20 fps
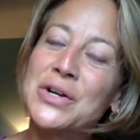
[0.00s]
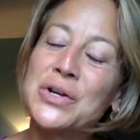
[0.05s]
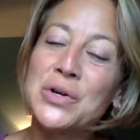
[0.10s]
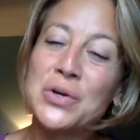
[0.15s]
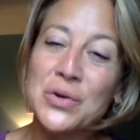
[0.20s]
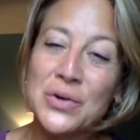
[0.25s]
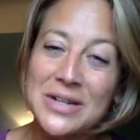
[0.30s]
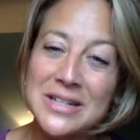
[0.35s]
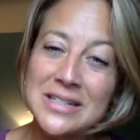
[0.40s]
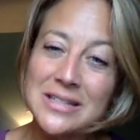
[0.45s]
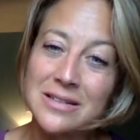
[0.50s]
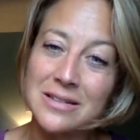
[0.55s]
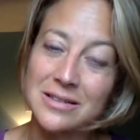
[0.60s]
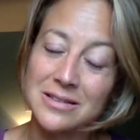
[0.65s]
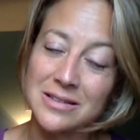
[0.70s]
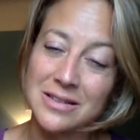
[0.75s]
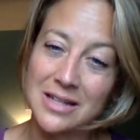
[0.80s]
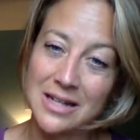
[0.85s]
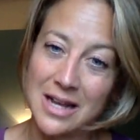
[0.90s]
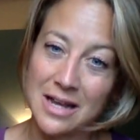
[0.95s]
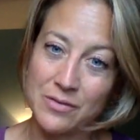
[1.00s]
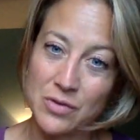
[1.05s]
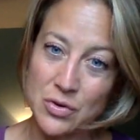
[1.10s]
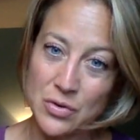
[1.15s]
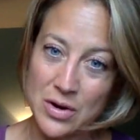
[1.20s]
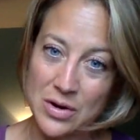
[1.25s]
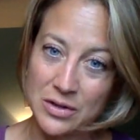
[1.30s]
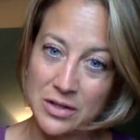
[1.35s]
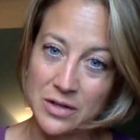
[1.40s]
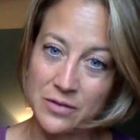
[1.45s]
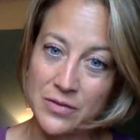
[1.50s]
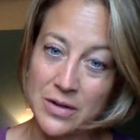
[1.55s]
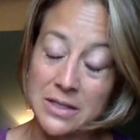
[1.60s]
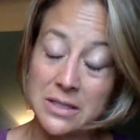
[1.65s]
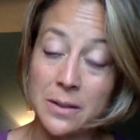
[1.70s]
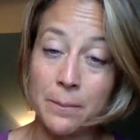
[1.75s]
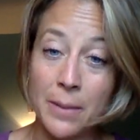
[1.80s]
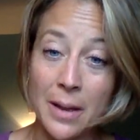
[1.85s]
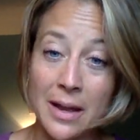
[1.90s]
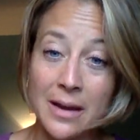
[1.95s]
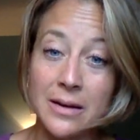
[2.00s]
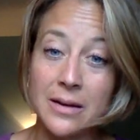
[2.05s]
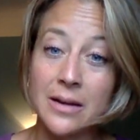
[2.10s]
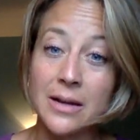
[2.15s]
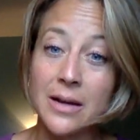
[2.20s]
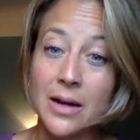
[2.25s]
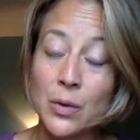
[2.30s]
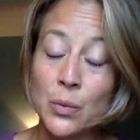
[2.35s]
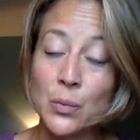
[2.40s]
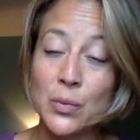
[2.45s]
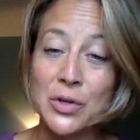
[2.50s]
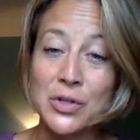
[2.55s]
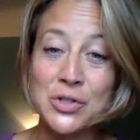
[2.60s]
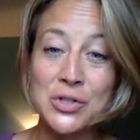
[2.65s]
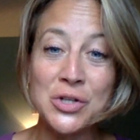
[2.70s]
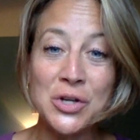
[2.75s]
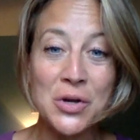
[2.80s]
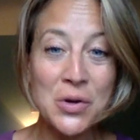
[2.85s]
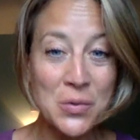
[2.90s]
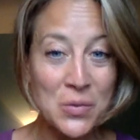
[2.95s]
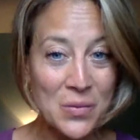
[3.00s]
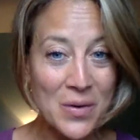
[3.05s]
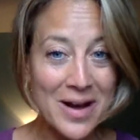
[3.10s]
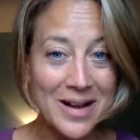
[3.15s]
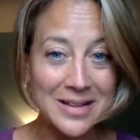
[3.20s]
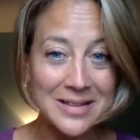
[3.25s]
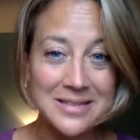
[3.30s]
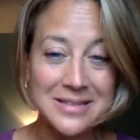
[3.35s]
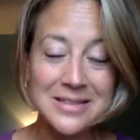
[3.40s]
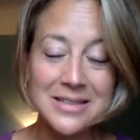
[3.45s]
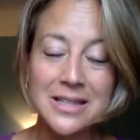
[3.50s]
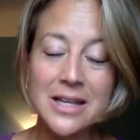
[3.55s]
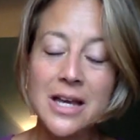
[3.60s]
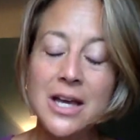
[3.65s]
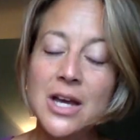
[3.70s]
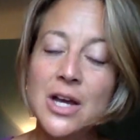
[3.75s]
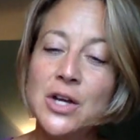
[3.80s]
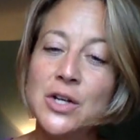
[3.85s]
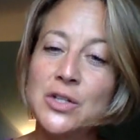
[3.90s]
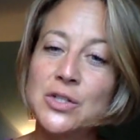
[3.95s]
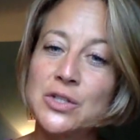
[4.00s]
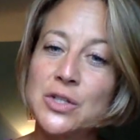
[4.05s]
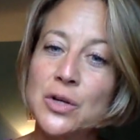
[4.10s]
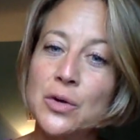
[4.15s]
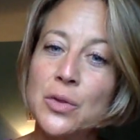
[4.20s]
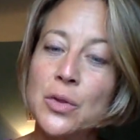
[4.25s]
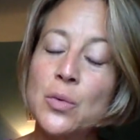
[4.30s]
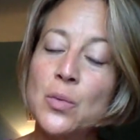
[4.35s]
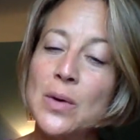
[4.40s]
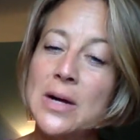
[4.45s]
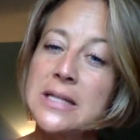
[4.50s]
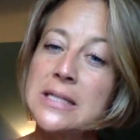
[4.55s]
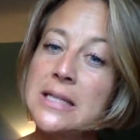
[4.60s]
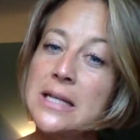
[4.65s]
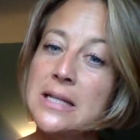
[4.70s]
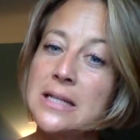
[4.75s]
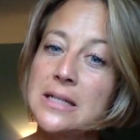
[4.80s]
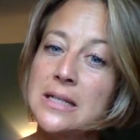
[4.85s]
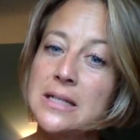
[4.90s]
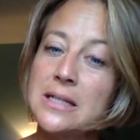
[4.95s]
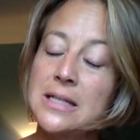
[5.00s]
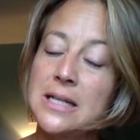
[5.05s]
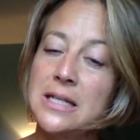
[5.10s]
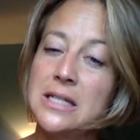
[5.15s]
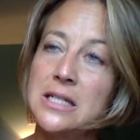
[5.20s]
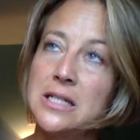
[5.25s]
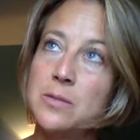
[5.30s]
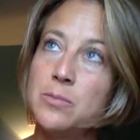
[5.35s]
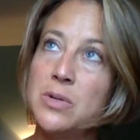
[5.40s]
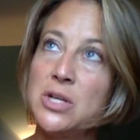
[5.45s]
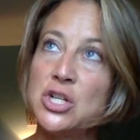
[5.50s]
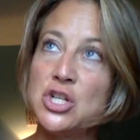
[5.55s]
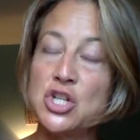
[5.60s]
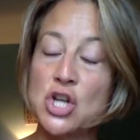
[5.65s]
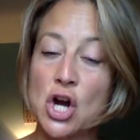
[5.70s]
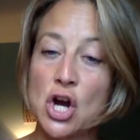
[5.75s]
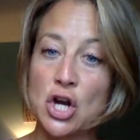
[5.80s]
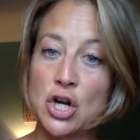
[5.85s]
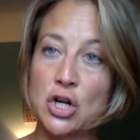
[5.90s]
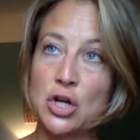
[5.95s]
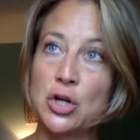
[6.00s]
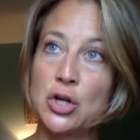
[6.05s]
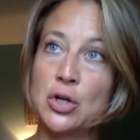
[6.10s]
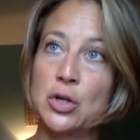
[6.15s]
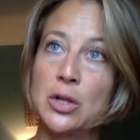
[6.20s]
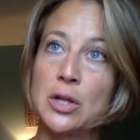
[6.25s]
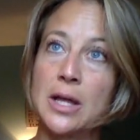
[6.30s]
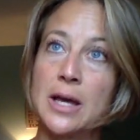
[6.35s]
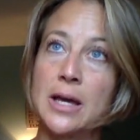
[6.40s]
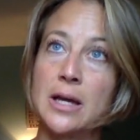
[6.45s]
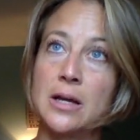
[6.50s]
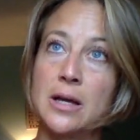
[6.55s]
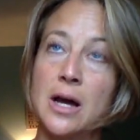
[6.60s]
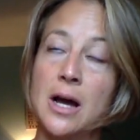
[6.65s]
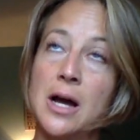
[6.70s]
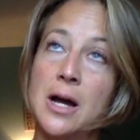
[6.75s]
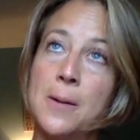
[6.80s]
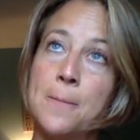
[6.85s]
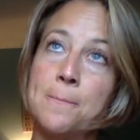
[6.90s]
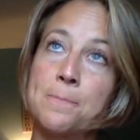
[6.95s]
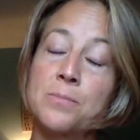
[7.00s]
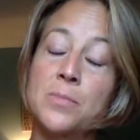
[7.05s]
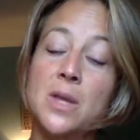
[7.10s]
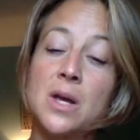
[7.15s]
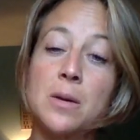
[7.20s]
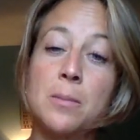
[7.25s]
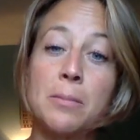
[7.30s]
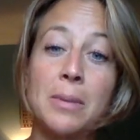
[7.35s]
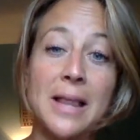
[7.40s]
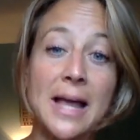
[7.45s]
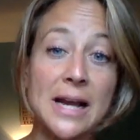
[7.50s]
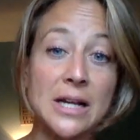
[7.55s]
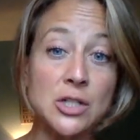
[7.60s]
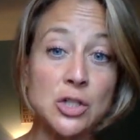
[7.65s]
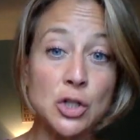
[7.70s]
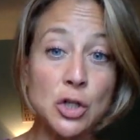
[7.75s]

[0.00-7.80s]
Crystals can have a grounding effect depending on which ones. So the ones that tend to be darker, like black